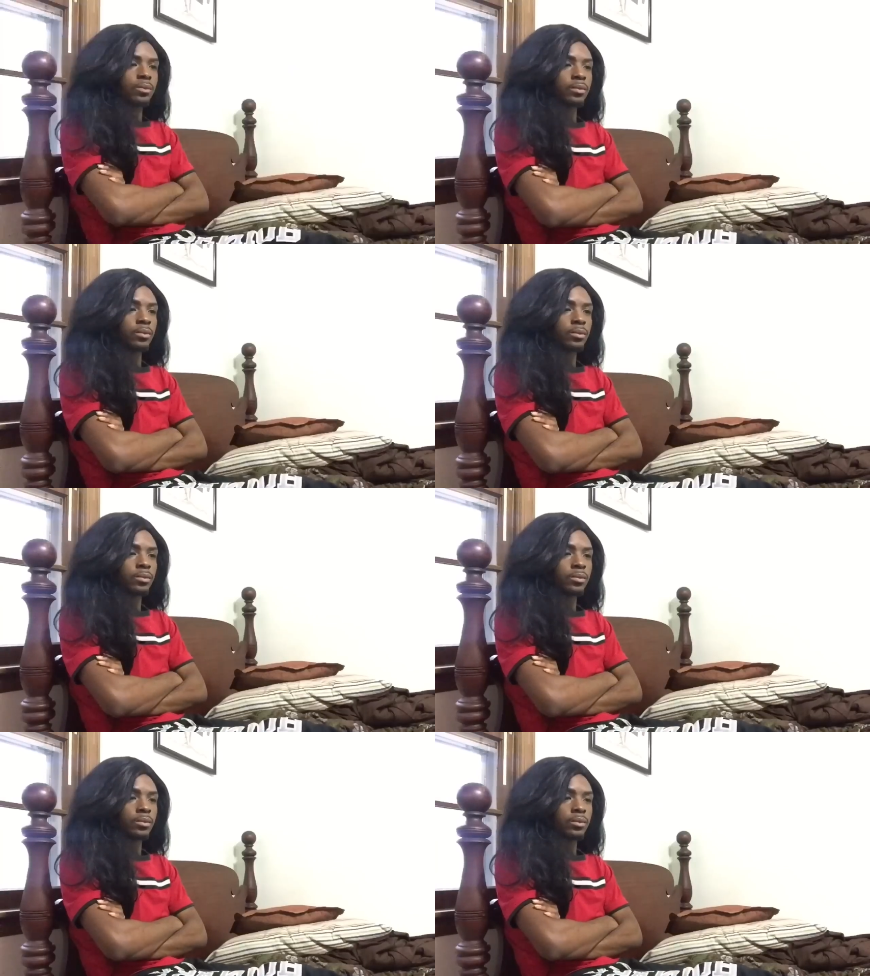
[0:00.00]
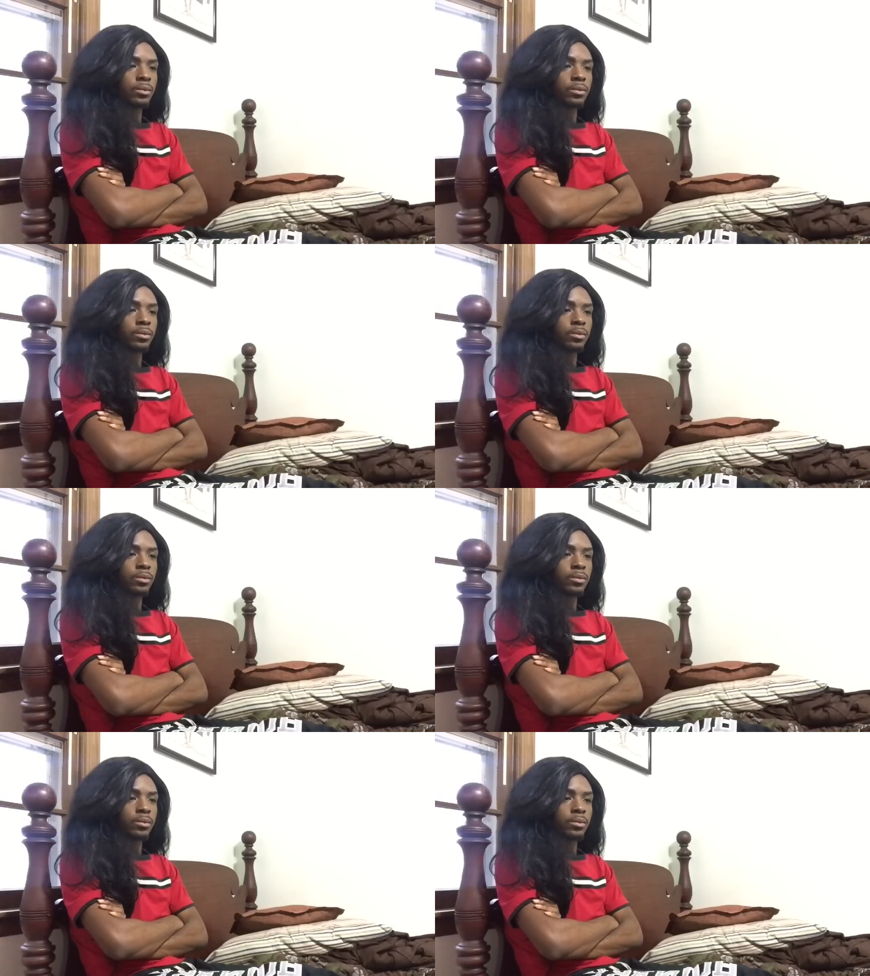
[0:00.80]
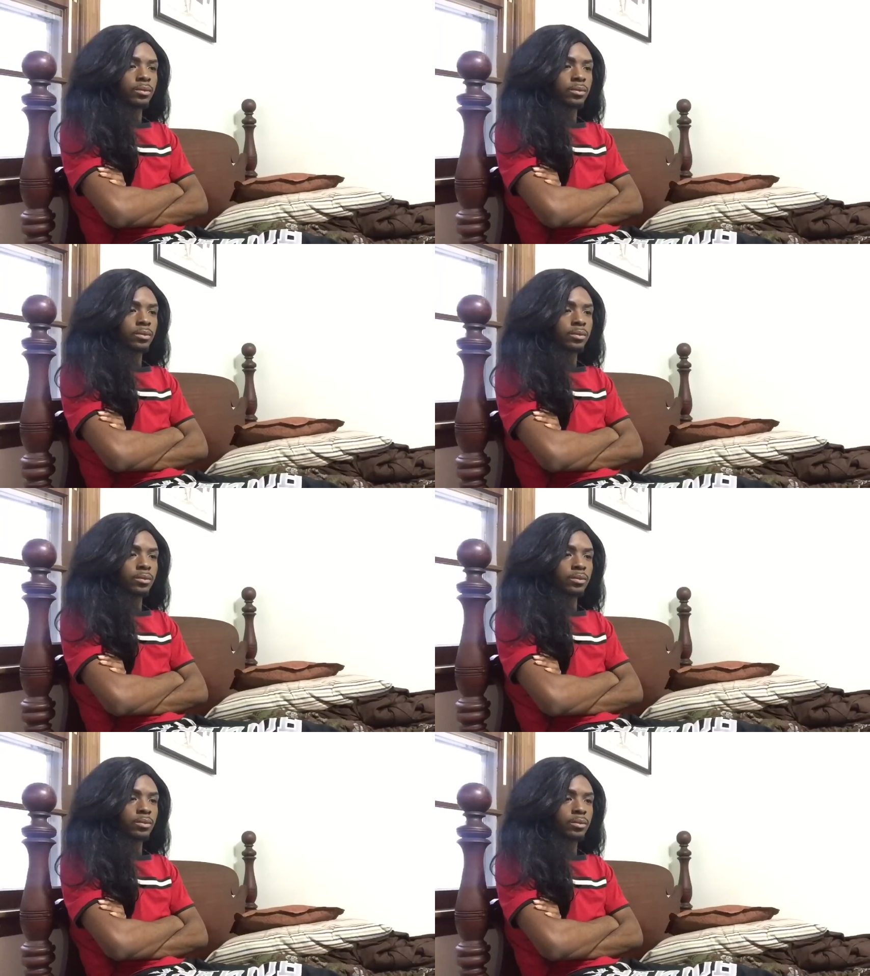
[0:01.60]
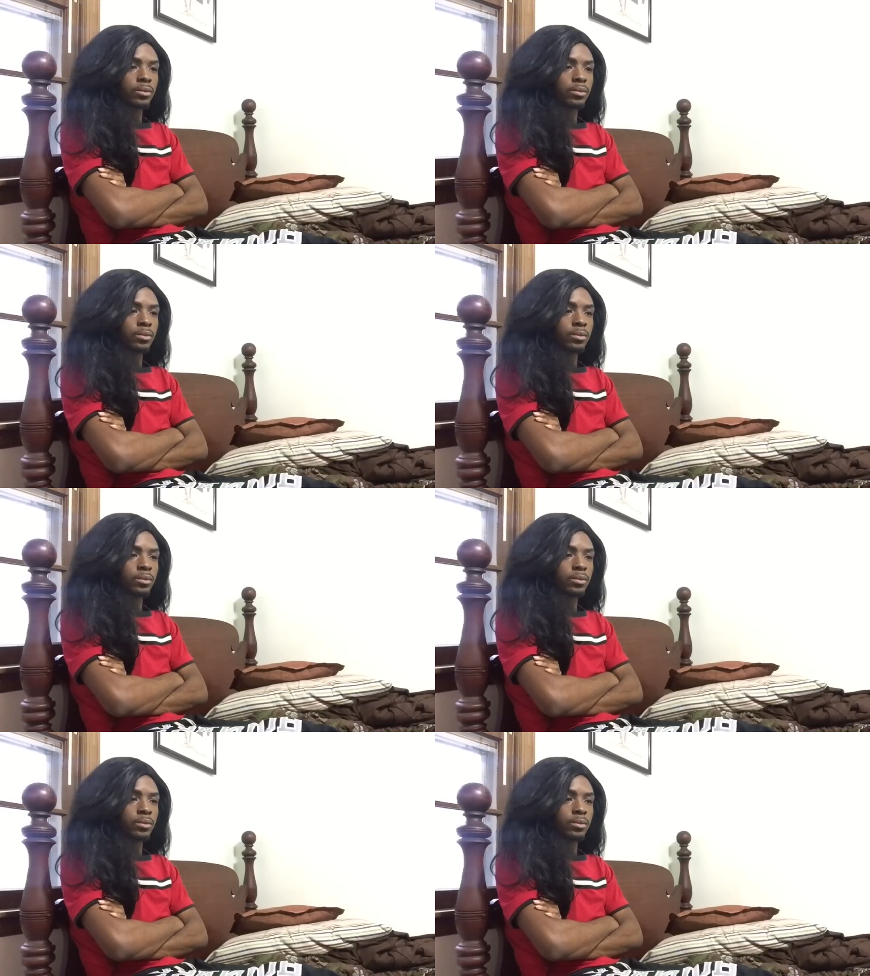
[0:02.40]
(silence)